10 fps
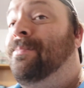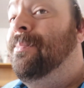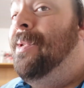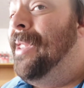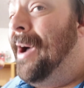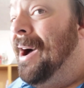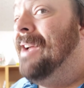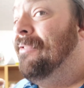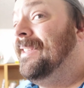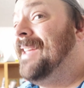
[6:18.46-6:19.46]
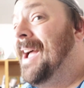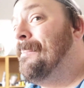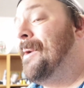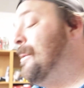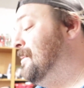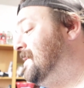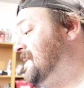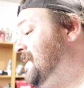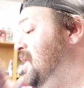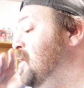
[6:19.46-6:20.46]
not every time I
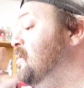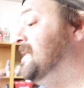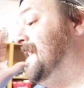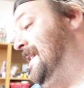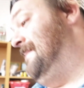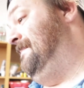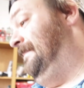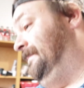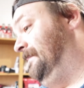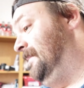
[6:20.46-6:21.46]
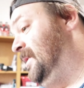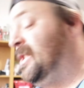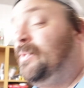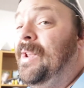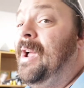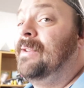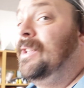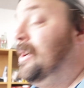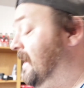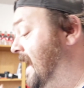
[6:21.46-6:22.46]
was using it, just when I was
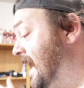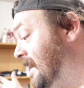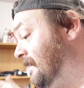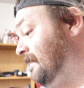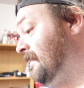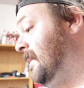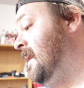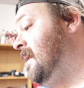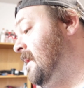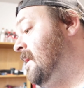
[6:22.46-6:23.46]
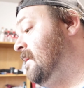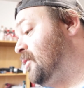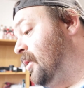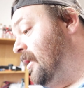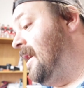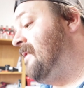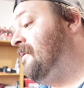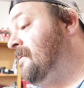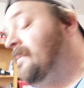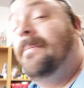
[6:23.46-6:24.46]
looking at it. Sure
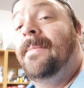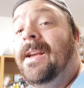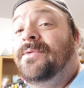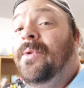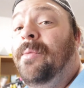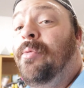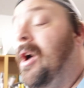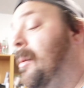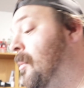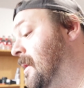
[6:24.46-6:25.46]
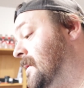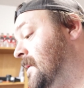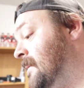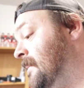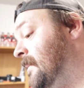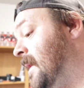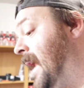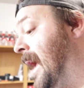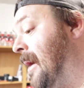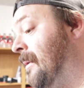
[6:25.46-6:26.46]
enough, that's where the problem was.
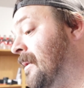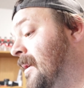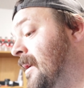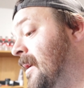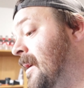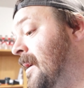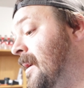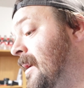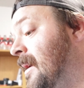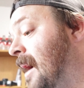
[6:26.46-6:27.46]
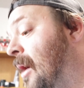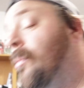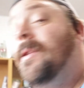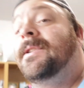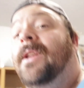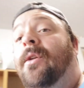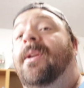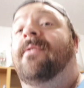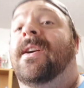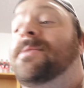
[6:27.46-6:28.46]
Anyhow, I hope this little
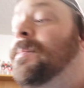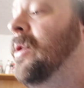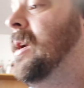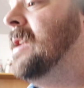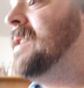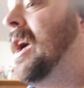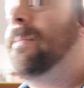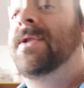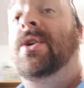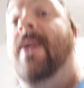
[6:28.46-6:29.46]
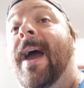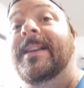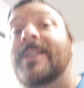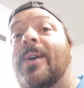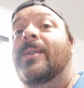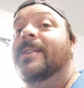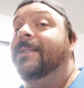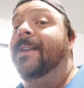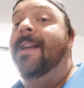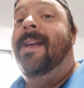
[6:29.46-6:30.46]
bit of experience helps you guys out,
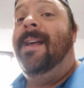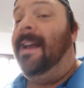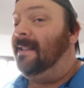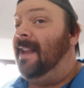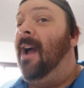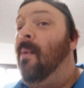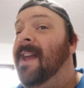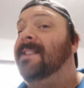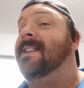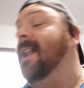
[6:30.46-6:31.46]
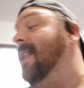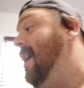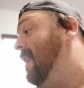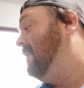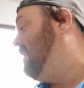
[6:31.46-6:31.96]
because like I said, I wasted a lot of